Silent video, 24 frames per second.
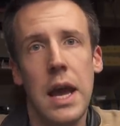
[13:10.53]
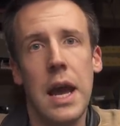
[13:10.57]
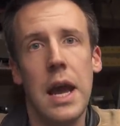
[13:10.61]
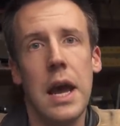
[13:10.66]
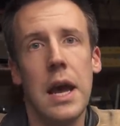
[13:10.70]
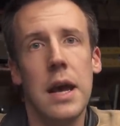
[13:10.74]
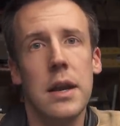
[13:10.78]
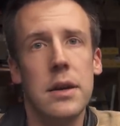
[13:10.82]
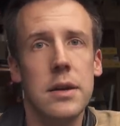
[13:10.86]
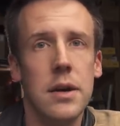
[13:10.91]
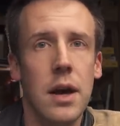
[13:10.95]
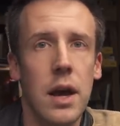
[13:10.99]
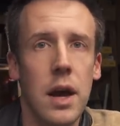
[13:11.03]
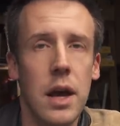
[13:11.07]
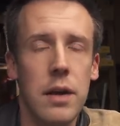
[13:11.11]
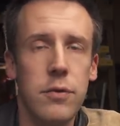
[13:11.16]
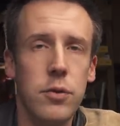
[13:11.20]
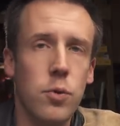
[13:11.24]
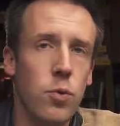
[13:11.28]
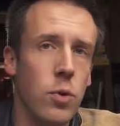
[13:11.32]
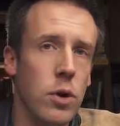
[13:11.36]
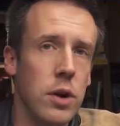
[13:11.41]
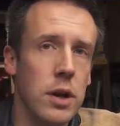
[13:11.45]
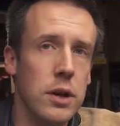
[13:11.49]
And uh,
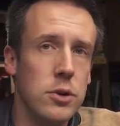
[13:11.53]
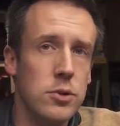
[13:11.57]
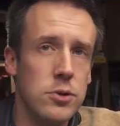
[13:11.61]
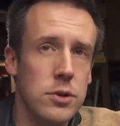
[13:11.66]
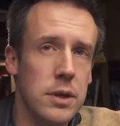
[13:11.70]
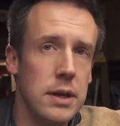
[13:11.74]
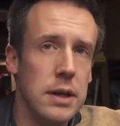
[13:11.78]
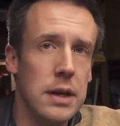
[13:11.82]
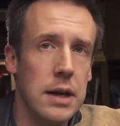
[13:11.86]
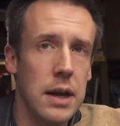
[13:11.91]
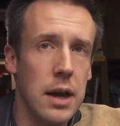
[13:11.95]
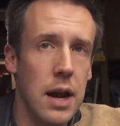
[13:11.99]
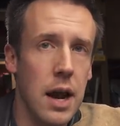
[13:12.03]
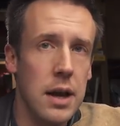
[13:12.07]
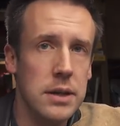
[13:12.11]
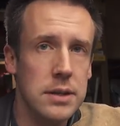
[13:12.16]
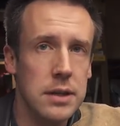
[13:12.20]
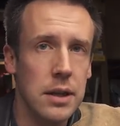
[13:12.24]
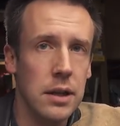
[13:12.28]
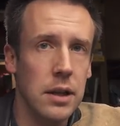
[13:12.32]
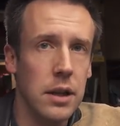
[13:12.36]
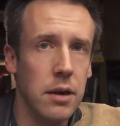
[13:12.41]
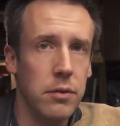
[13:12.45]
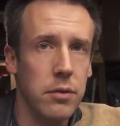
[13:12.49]
if you weren't interested in a
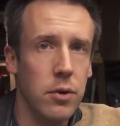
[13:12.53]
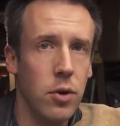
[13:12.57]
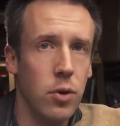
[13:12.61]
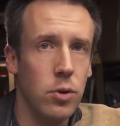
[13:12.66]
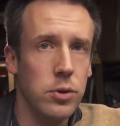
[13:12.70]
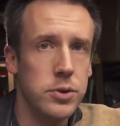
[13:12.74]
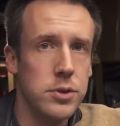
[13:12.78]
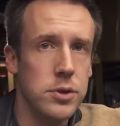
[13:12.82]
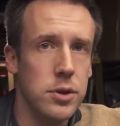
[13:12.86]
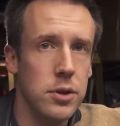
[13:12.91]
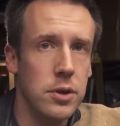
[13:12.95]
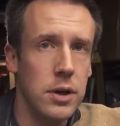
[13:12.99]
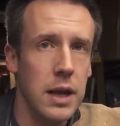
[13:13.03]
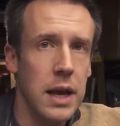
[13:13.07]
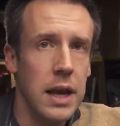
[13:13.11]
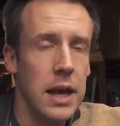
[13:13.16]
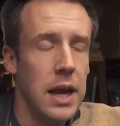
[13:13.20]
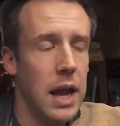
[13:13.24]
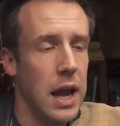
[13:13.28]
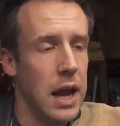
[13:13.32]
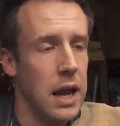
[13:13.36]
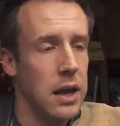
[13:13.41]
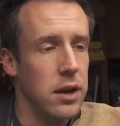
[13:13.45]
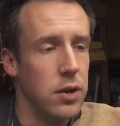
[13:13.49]
nineteen eleven holster
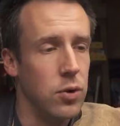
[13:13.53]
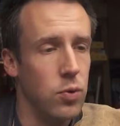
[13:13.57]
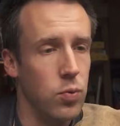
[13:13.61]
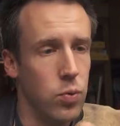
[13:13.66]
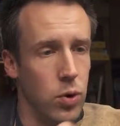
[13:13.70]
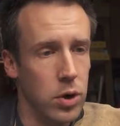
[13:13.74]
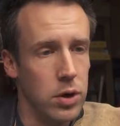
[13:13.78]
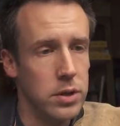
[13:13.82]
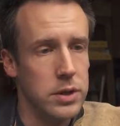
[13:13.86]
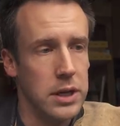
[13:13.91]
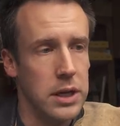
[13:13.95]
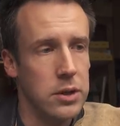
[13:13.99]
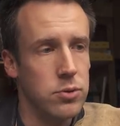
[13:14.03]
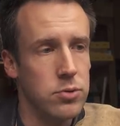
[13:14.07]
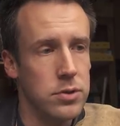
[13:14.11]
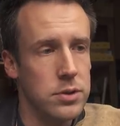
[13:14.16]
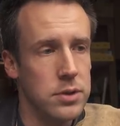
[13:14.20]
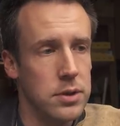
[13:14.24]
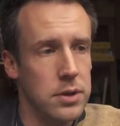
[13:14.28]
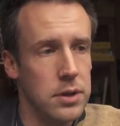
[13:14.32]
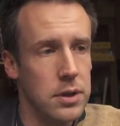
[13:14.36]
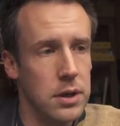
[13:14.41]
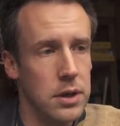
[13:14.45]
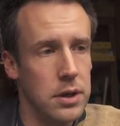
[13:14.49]
and you weren't
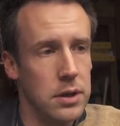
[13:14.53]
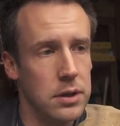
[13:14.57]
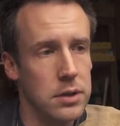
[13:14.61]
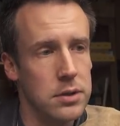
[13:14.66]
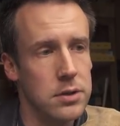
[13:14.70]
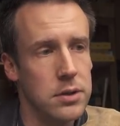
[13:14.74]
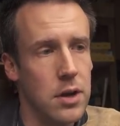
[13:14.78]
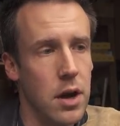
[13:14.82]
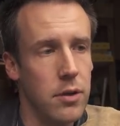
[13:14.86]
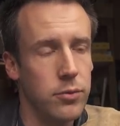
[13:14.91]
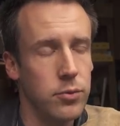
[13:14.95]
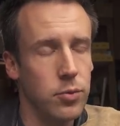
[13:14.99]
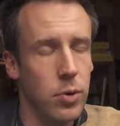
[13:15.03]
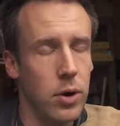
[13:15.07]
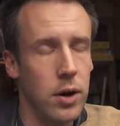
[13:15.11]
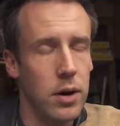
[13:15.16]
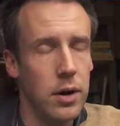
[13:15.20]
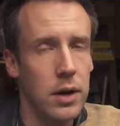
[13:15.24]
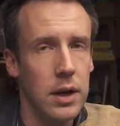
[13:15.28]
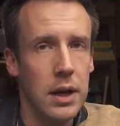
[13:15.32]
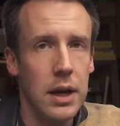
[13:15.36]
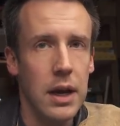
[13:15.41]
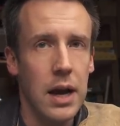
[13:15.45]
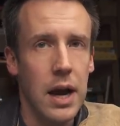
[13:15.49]
interested in the
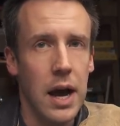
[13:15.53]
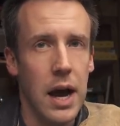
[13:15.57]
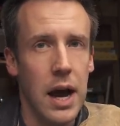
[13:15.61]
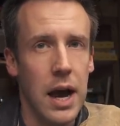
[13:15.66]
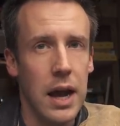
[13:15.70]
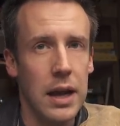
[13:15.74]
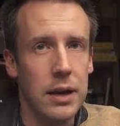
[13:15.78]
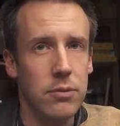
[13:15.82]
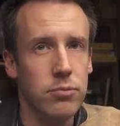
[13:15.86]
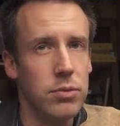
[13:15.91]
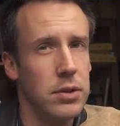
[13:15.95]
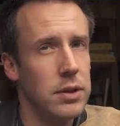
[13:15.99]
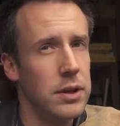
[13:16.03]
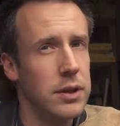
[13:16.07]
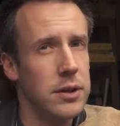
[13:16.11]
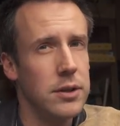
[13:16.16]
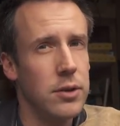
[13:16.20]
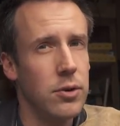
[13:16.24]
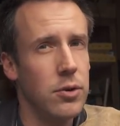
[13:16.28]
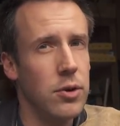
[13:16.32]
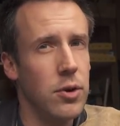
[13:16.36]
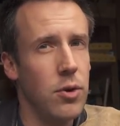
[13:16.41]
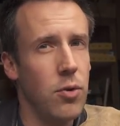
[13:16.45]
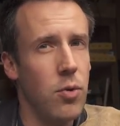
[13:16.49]
software, I really
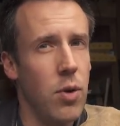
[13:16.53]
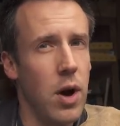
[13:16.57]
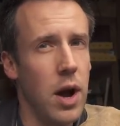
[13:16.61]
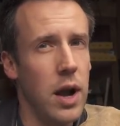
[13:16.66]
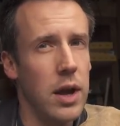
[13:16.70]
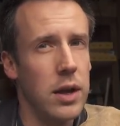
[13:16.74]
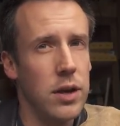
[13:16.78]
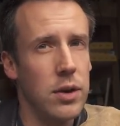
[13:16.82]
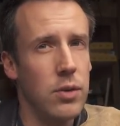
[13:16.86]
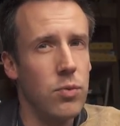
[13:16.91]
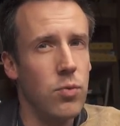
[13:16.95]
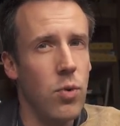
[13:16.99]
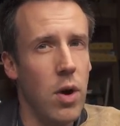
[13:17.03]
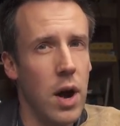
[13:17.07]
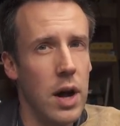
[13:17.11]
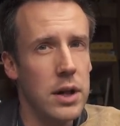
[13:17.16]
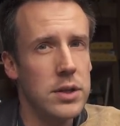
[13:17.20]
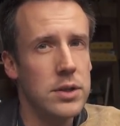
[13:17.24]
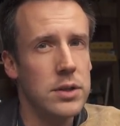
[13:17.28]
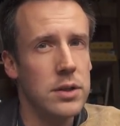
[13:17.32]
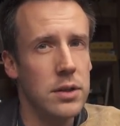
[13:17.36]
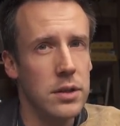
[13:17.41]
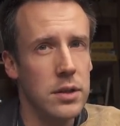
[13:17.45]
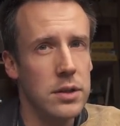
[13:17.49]
don't know why you
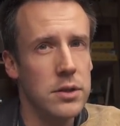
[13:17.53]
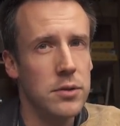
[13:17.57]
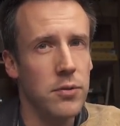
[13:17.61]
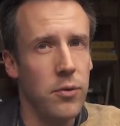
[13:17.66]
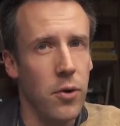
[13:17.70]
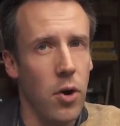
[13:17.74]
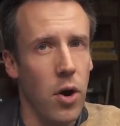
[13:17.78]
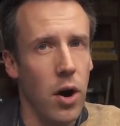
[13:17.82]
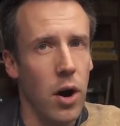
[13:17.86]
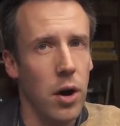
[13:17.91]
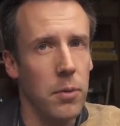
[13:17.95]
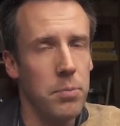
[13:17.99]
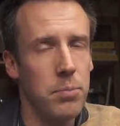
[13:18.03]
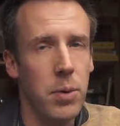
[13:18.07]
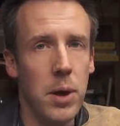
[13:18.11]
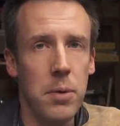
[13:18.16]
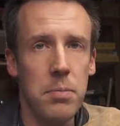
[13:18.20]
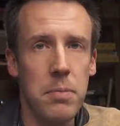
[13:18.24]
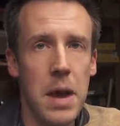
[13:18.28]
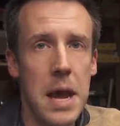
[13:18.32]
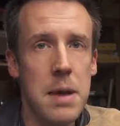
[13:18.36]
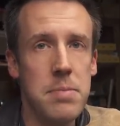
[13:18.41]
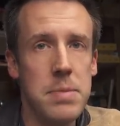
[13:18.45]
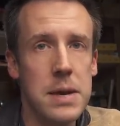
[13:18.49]
watched this far.
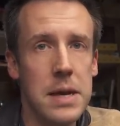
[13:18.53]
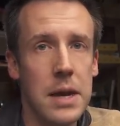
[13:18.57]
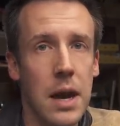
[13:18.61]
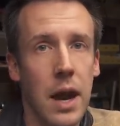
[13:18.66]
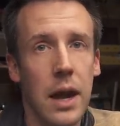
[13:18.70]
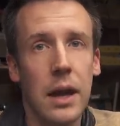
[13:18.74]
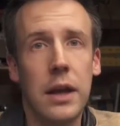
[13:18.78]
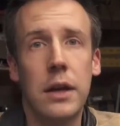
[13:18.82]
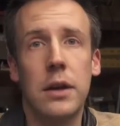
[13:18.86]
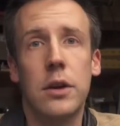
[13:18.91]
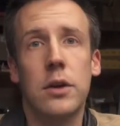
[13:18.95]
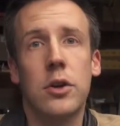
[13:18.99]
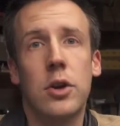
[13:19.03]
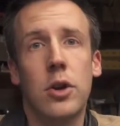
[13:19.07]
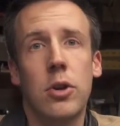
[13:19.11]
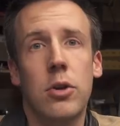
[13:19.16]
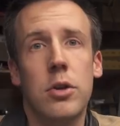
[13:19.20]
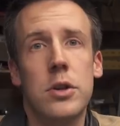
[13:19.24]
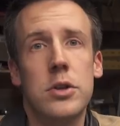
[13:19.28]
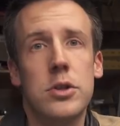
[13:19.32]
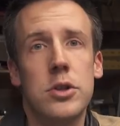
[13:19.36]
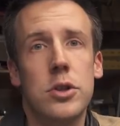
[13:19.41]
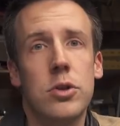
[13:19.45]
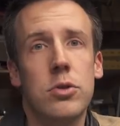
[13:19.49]
But maybe I can
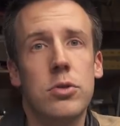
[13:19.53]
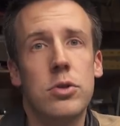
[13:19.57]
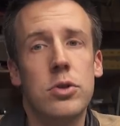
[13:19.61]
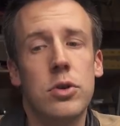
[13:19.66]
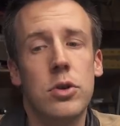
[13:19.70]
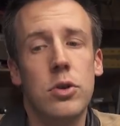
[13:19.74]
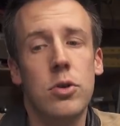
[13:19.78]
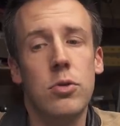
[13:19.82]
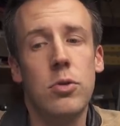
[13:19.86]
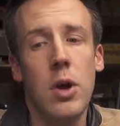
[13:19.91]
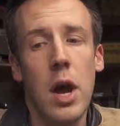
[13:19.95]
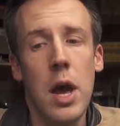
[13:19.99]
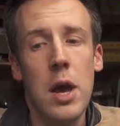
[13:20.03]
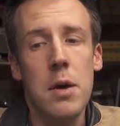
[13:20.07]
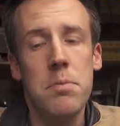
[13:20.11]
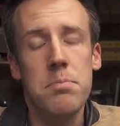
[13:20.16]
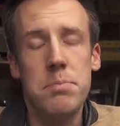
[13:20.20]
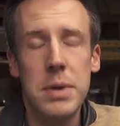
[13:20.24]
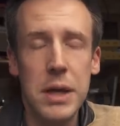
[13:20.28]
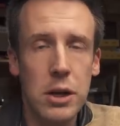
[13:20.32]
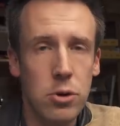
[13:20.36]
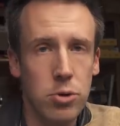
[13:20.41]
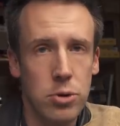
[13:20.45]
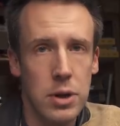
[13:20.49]
encourage you to
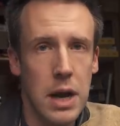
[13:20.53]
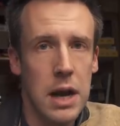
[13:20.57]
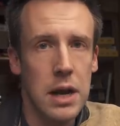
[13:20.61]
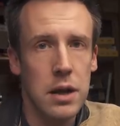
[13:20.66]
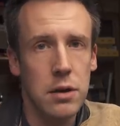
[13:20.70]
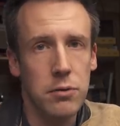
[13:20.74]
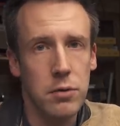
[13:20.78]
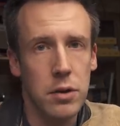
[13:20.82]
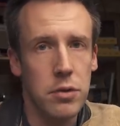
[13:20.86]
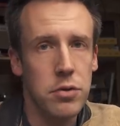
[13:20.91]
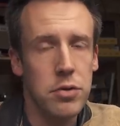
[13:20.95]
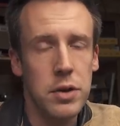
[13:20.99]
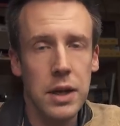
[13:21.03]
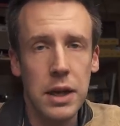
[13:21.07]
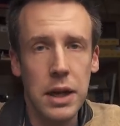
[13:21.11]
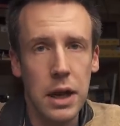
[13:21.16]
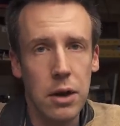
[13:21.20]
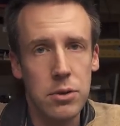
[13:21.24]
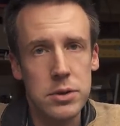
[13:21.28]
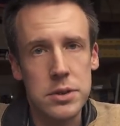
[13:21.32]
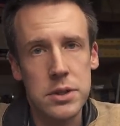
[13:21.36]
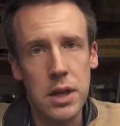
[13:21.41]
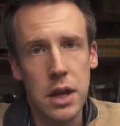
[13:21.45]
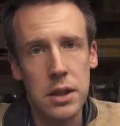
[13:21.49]
be creative and
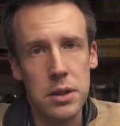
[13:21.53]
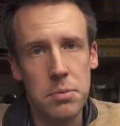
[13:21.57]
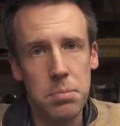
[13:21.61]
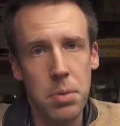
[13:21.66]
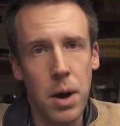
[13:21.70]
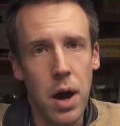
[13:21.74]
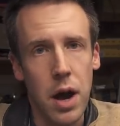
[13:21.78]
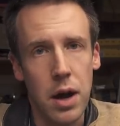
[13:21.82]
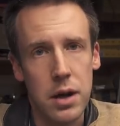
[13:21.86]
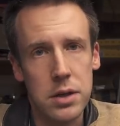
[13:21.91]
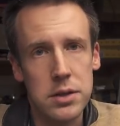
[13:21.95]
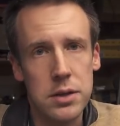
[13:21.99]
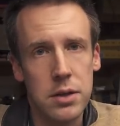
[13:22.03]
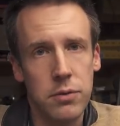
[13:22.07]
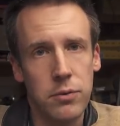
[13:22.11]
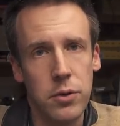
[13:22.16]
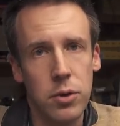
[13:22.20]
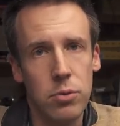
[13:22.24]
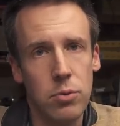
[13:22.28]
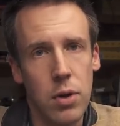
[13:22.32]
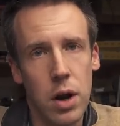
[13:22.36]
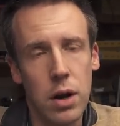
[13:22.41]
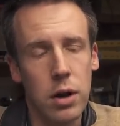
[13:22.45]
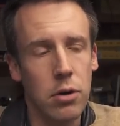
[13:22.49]
think outside the box
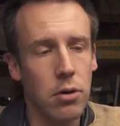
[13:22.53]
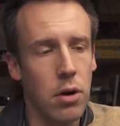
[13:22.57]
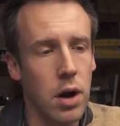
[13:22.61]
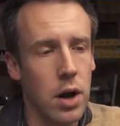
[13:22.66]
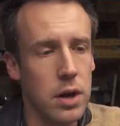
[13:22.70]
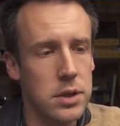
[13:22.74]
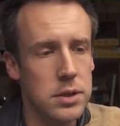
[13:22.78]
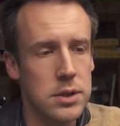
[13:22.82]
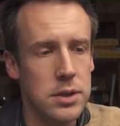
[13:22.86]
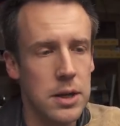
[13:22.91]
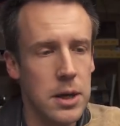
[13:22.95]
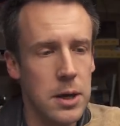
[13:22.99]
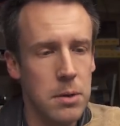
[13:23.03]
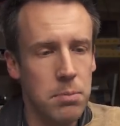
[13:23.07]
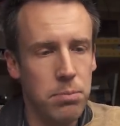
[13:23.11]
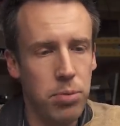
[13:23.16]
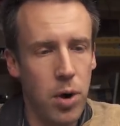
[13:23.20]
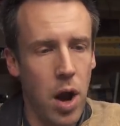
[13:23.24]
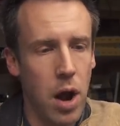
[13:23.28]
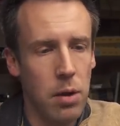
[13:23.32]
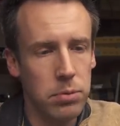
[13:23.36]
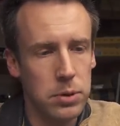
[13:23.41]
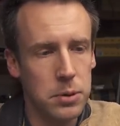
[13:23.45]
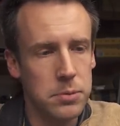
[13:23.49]
if you run across
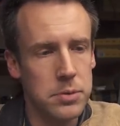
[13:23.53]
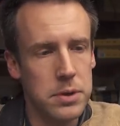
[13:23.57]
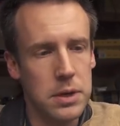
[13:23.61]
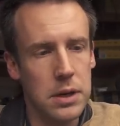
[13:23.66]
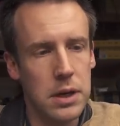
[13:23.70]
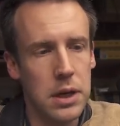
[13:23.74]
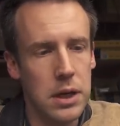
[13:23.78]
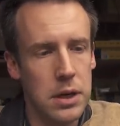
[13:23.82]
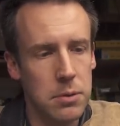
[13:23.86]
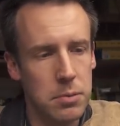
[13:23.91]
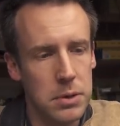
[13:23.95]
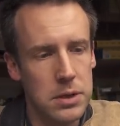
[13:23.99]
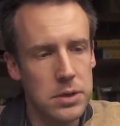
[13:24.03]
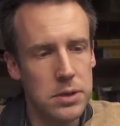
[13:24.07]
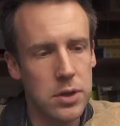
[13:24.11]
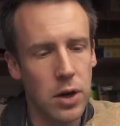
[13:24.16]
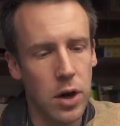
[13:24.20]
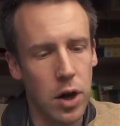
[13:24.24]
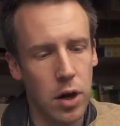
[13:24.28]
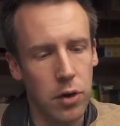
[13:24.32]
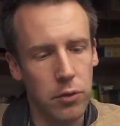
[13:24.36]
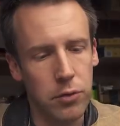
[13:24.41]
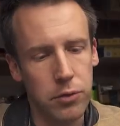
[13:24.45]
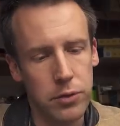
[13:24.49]
problems that need to be
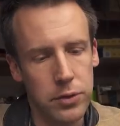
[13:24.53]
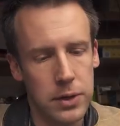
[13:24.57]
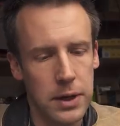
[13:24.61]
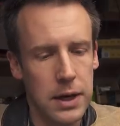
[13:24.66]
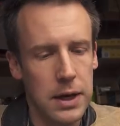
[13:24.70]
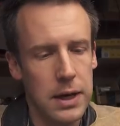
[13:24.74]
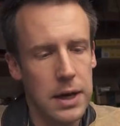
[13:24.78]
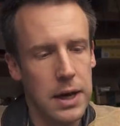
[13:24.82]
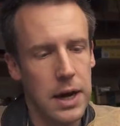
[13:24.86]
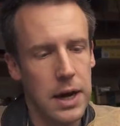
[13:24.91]
solved.